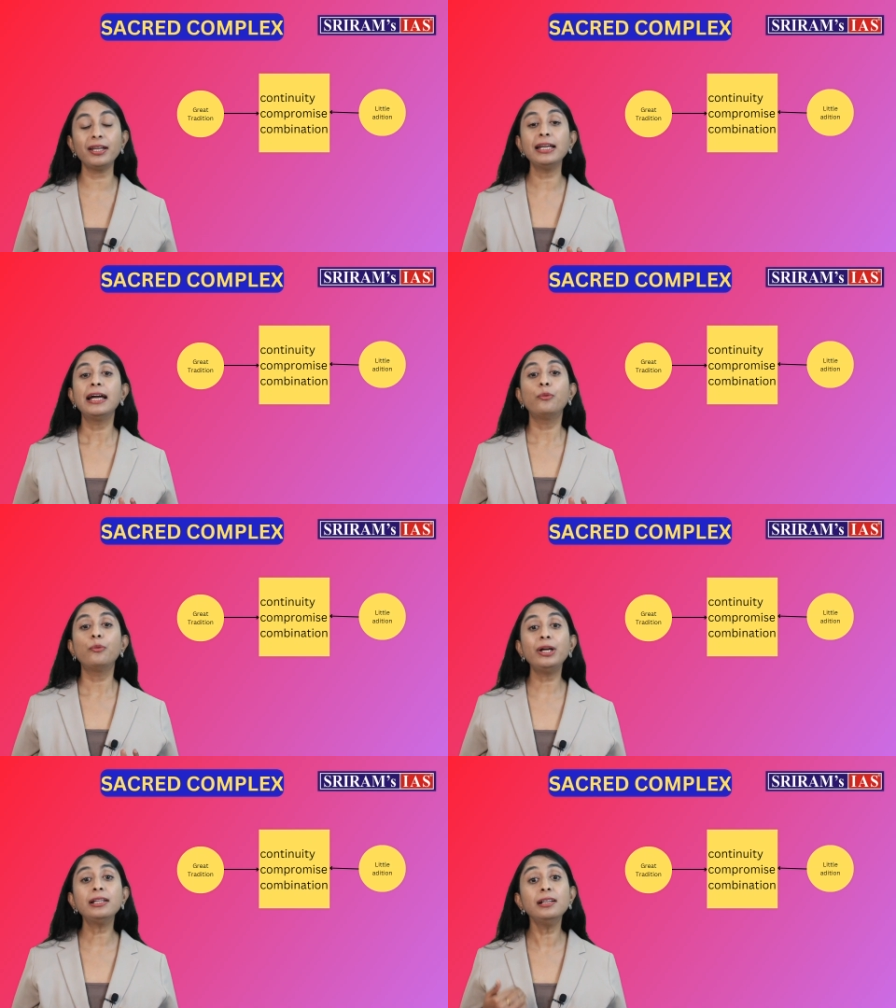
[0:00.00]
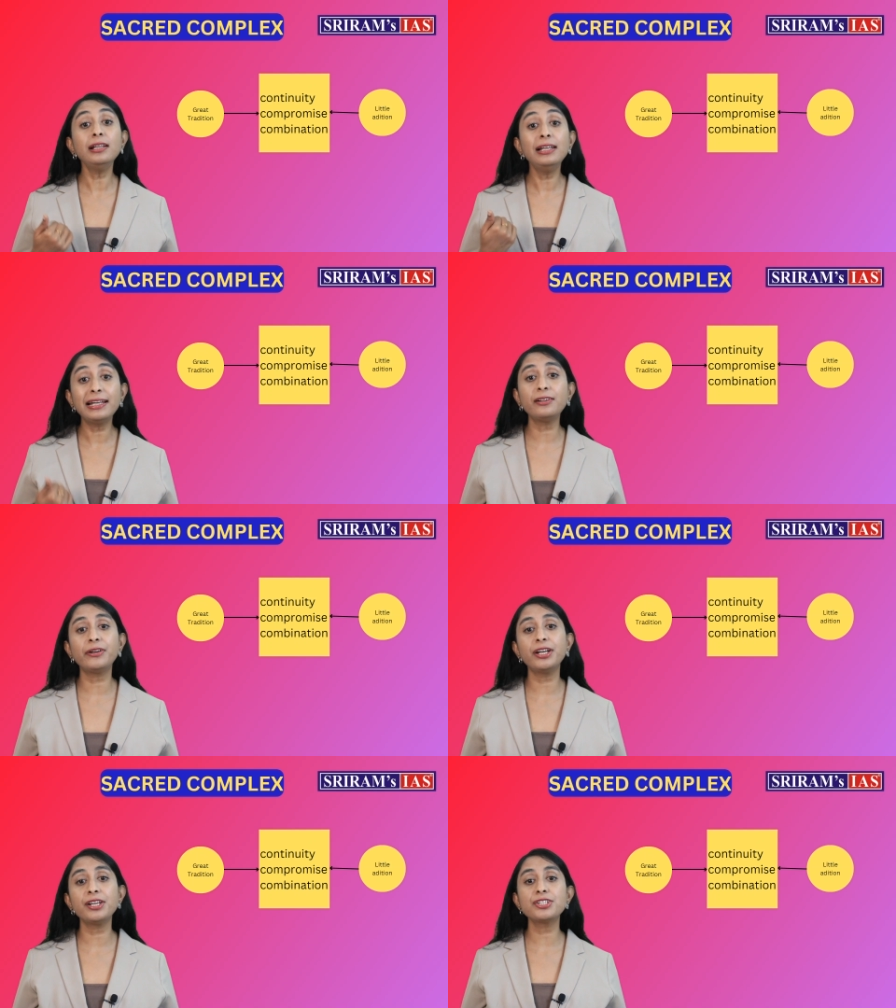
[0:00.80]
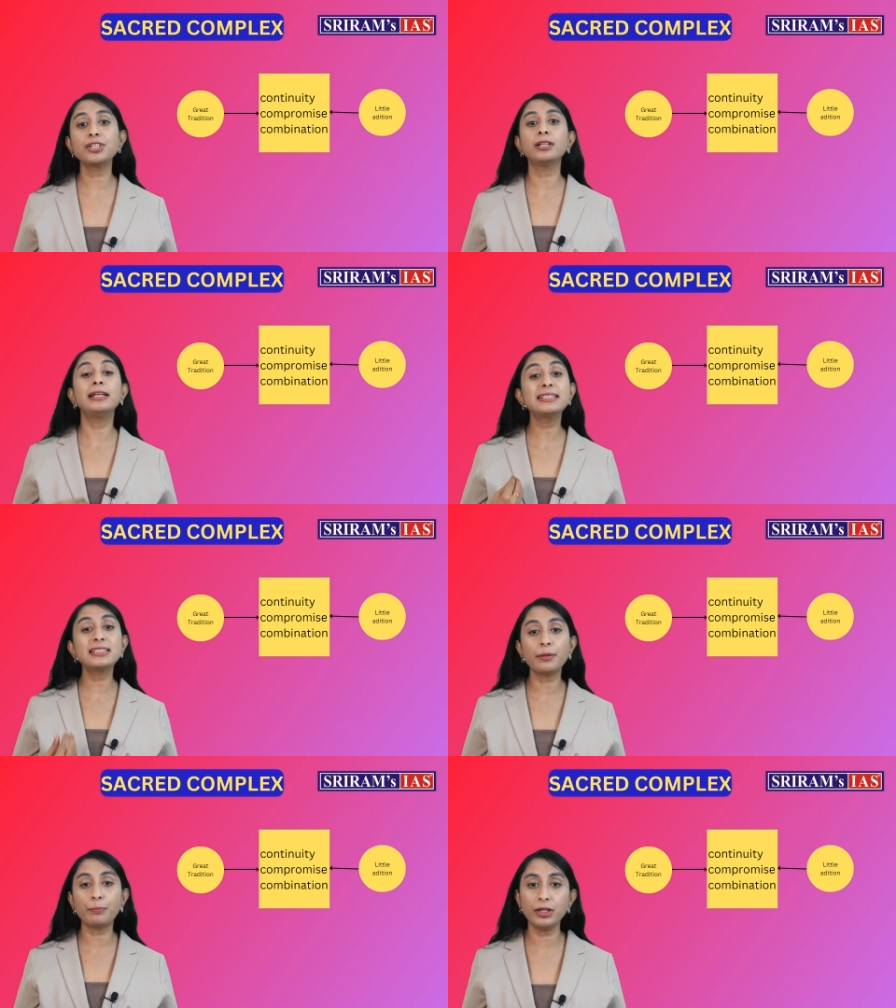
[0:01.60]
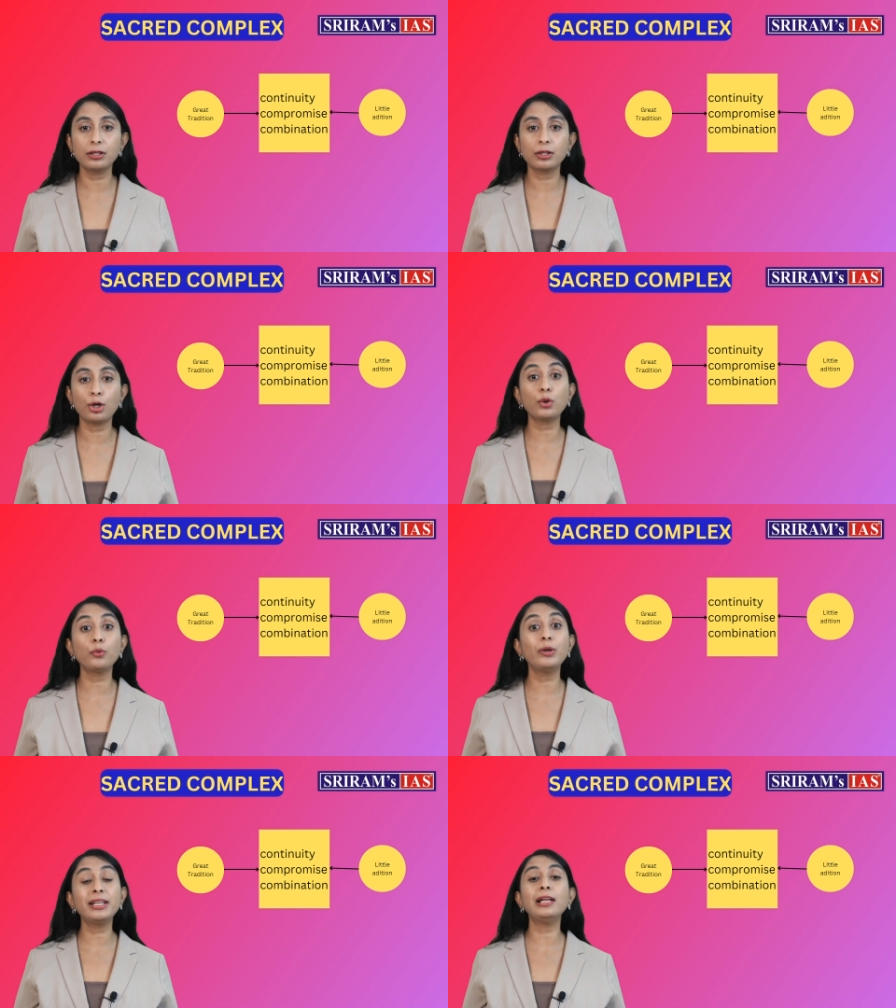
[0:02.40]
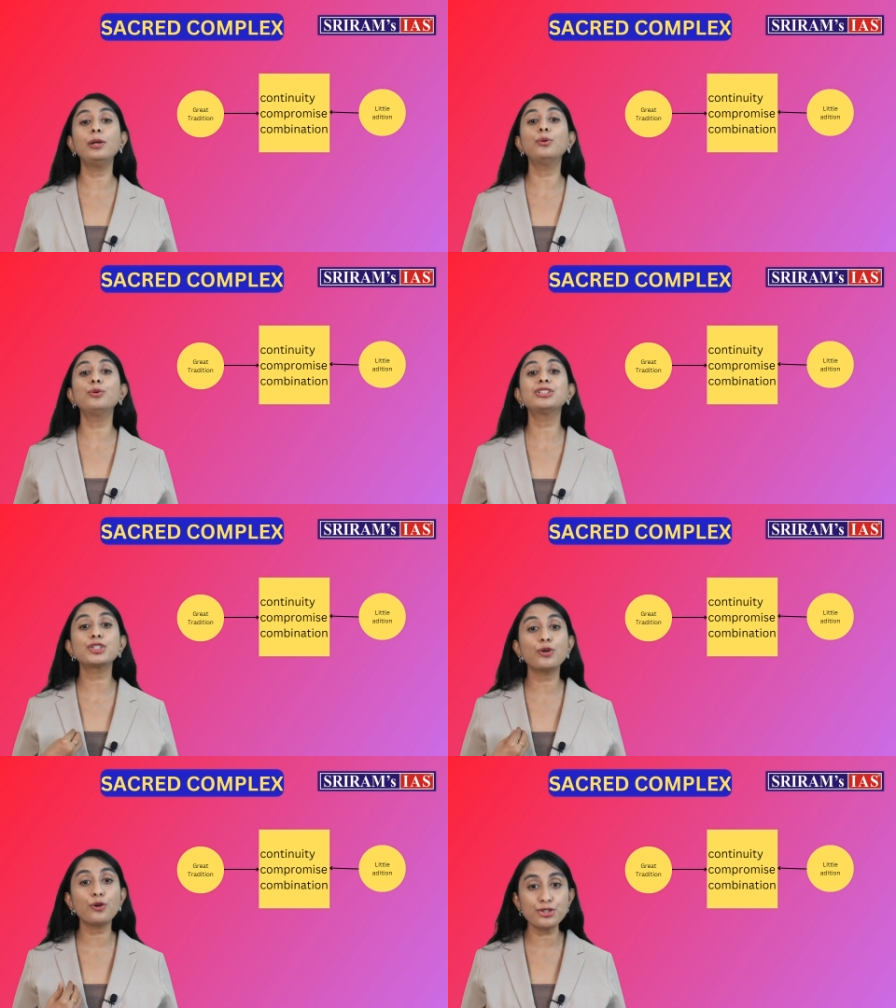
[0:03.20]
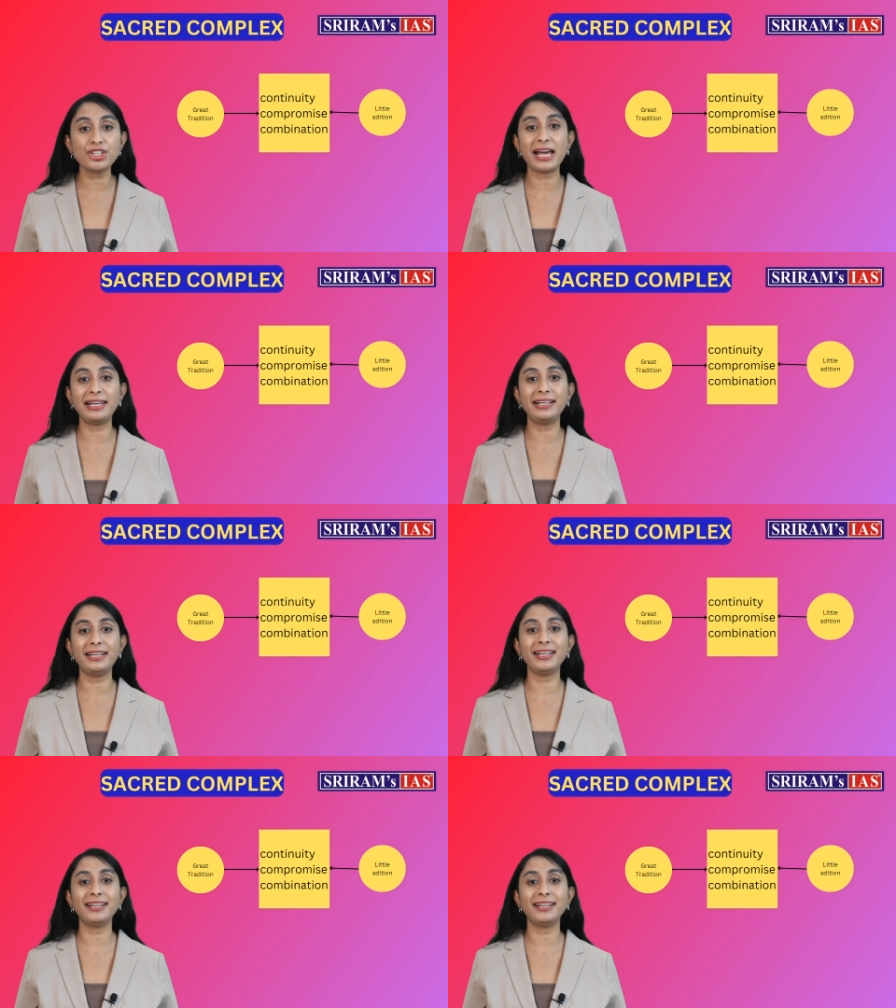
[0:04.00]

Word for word: will the little tradition disappear or will they lose its originality?